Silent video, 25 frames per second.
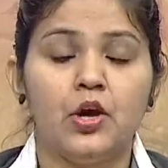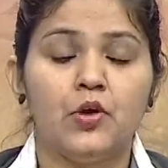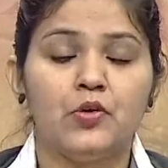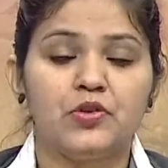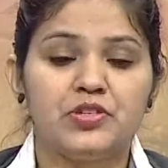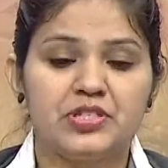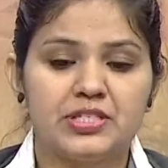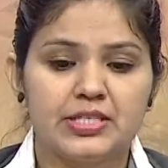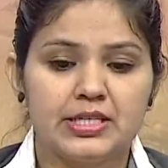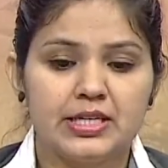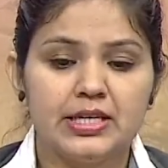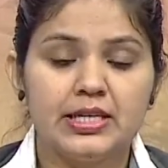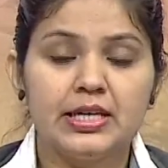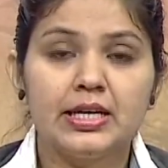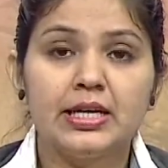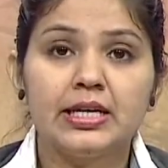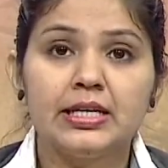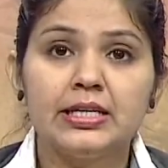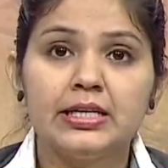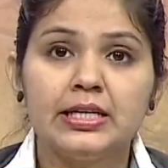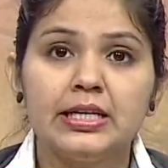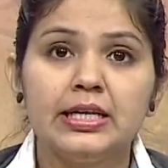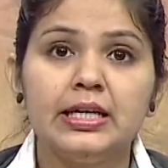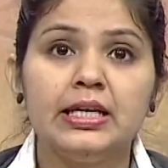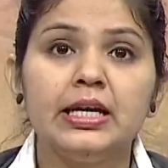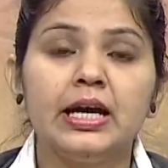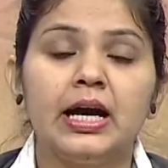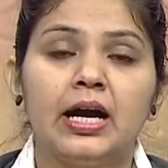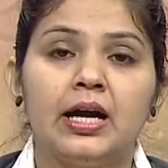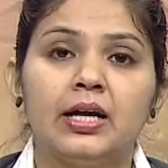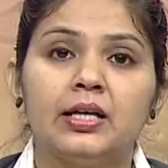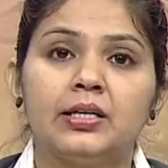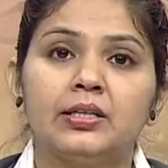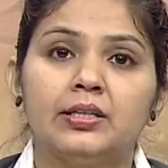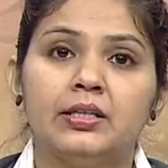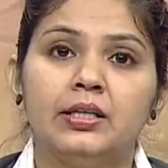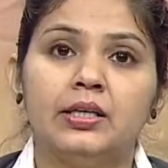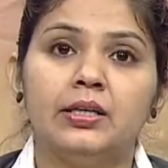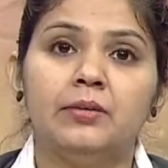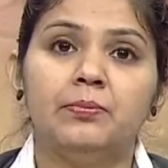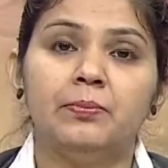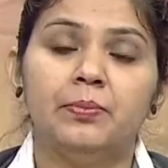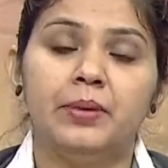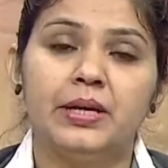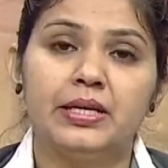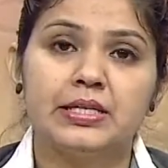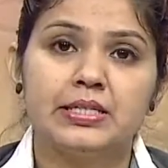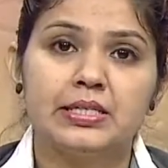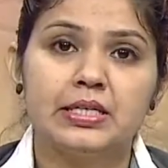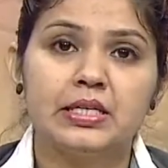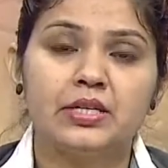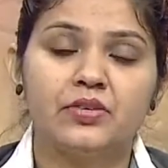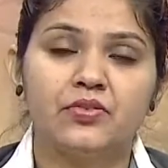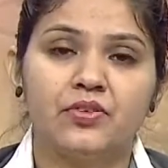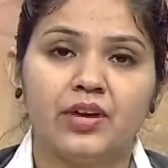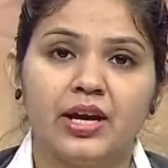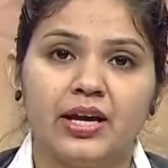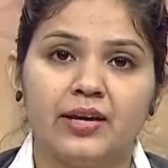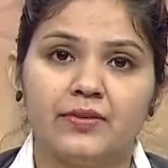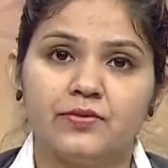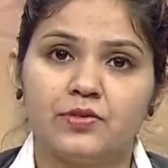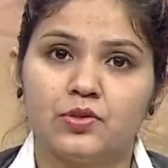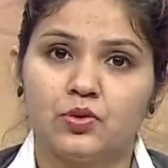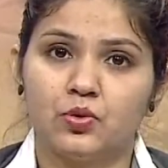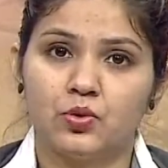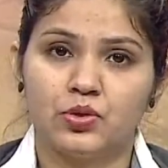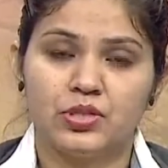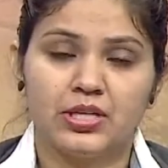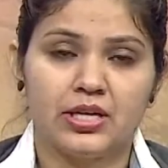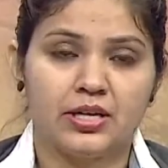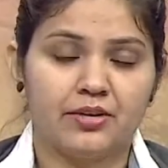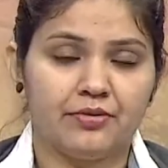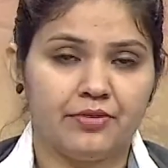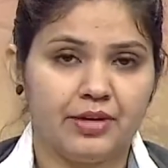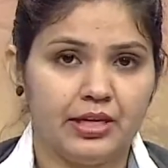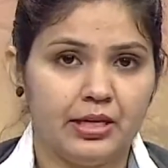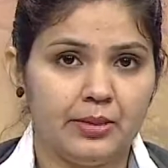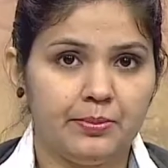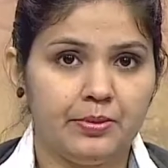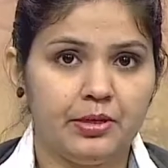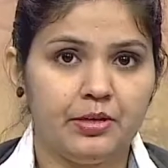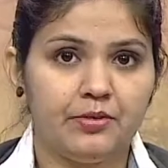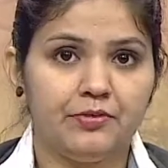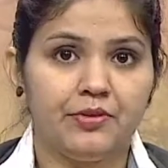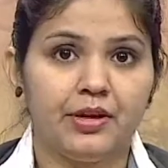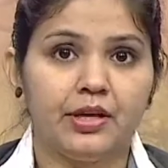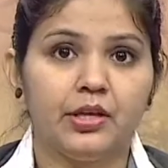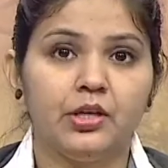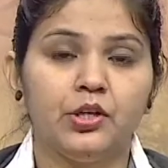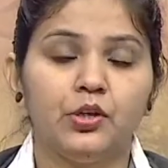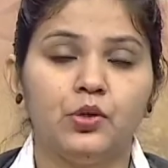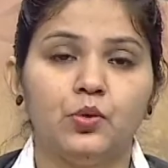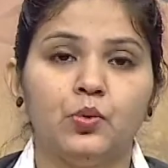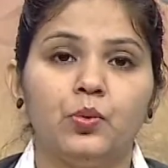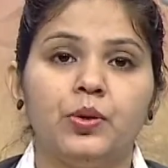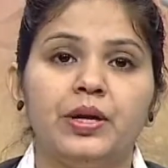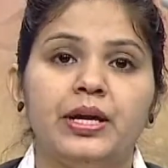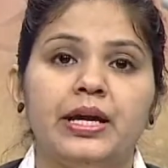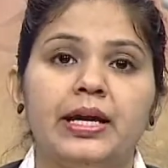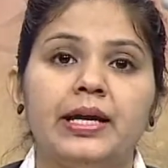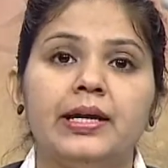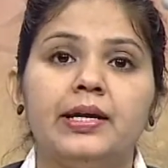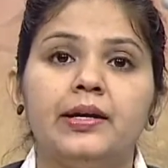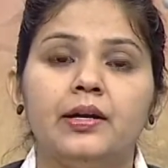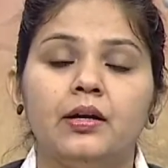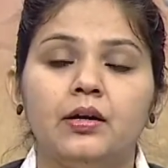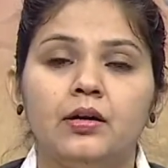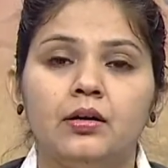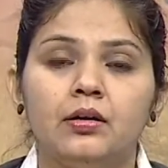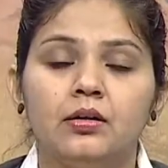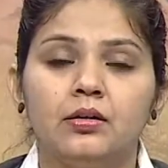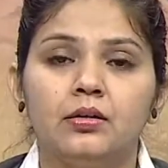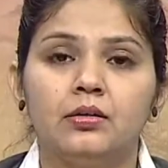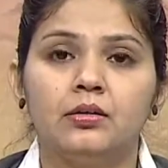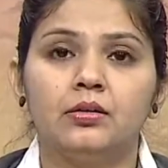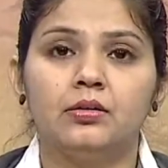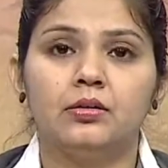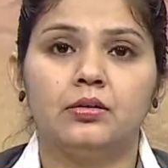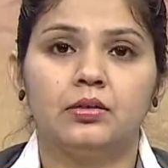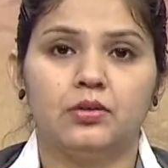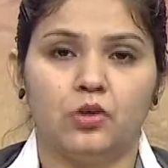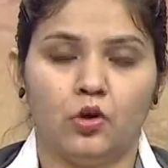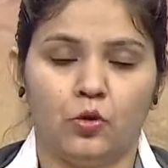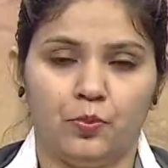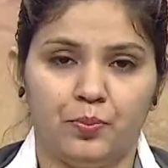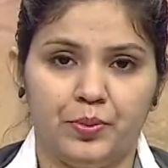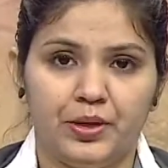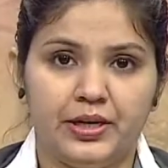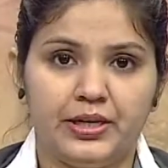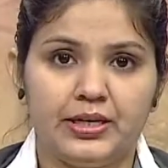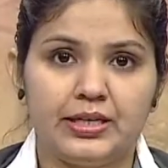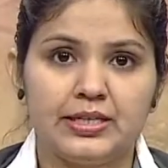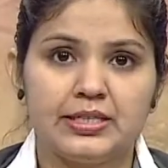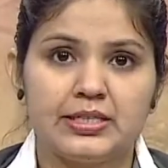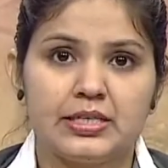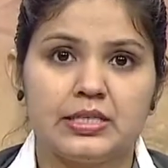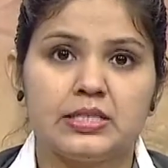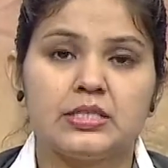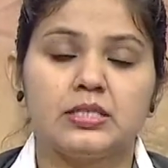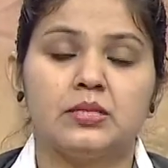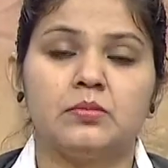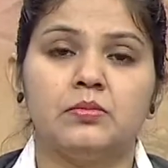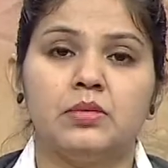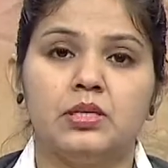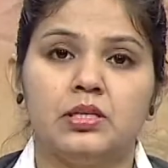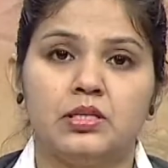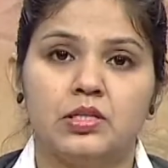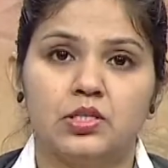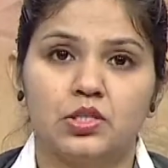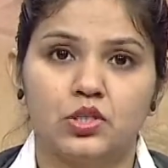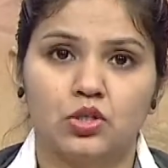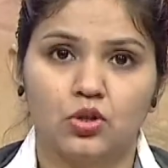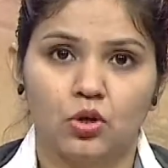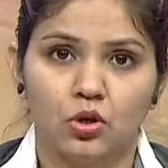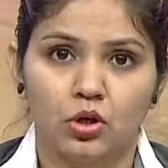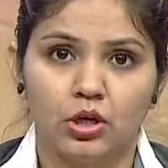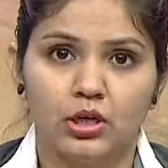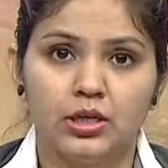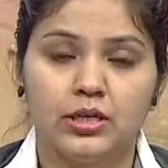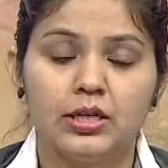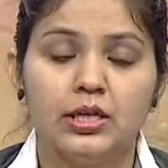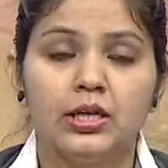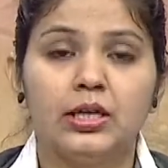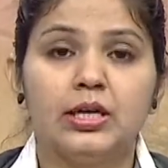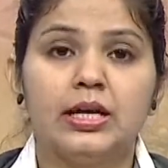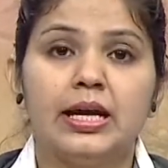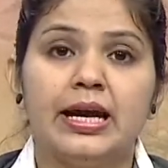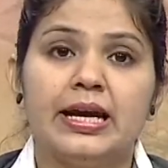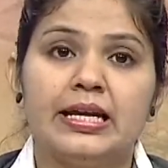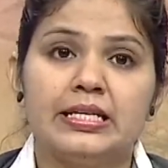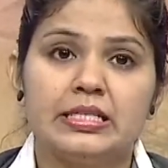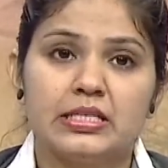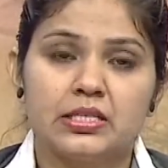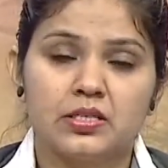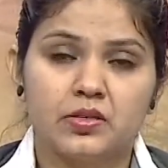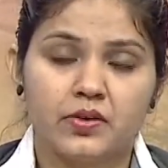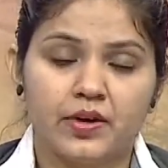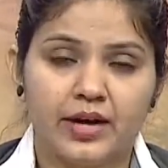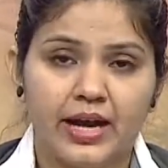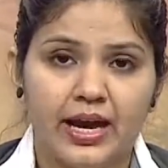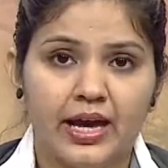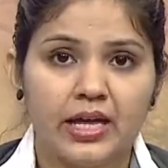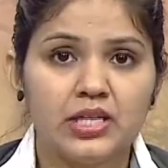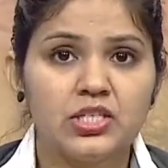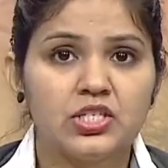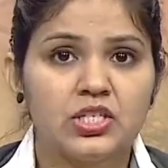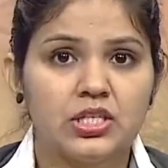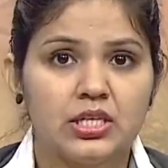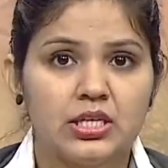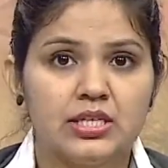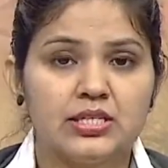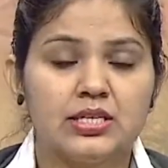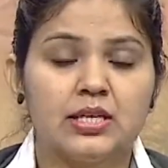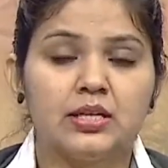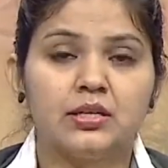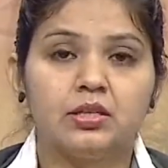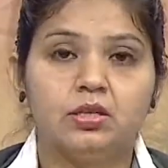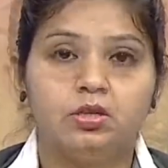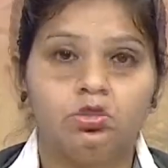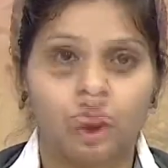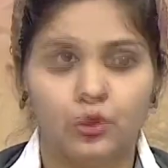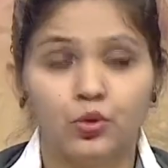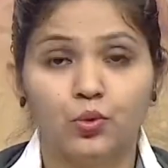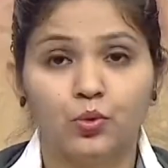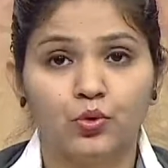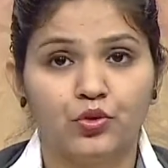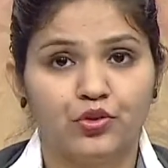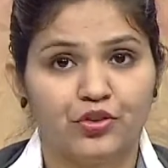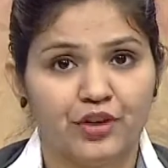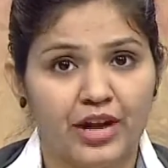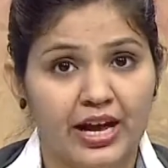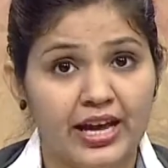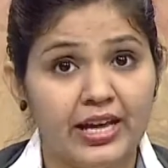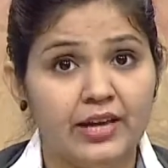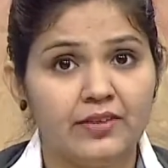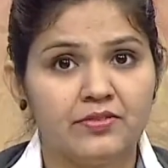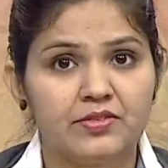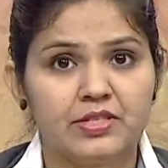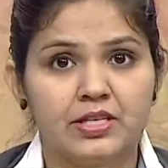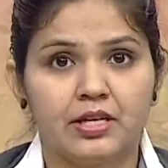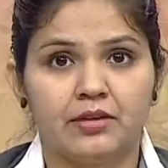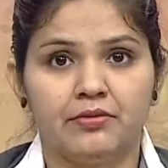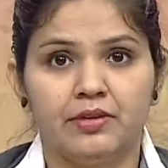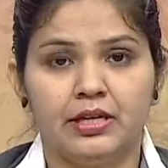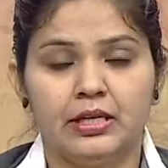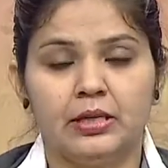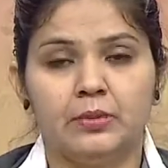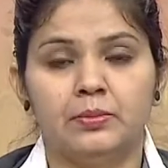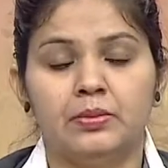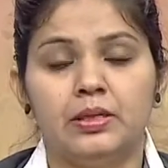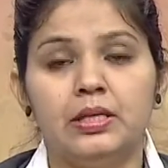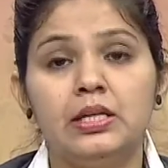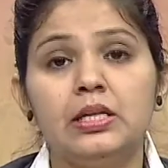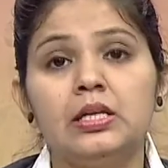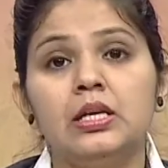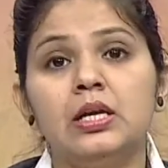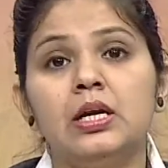C and D are the basic drives, those are available when you get a operating system installed as a scratch. These are the two drives available,